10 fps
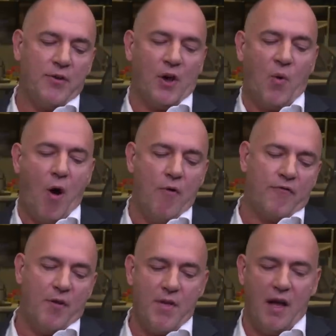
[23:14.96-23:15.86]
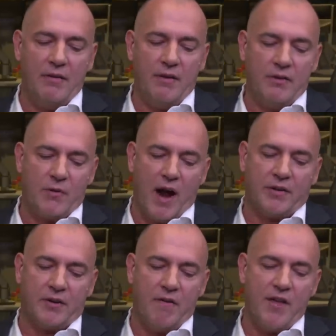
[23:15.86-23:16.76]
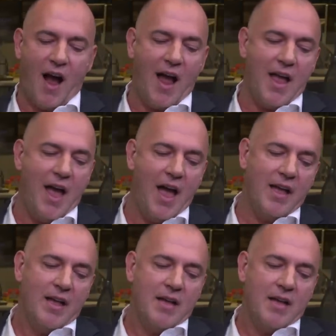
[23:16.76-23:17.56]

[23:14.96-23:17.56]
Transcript: with a quote from the director of the I E A,